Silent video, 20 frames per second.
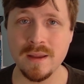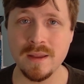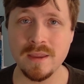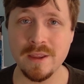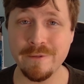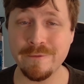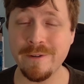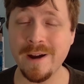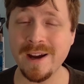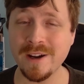
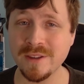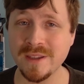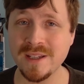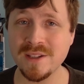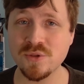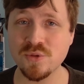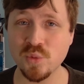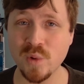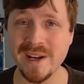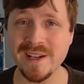They fired
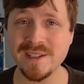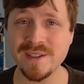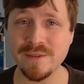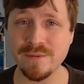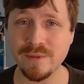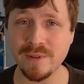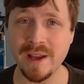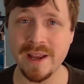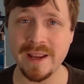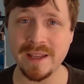these rays
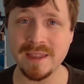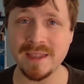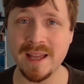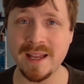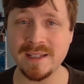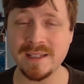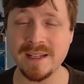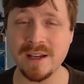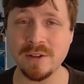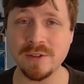of light
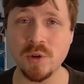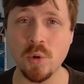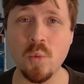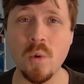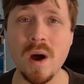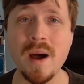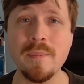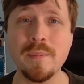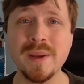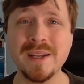that dealt a
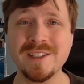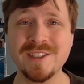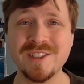whopping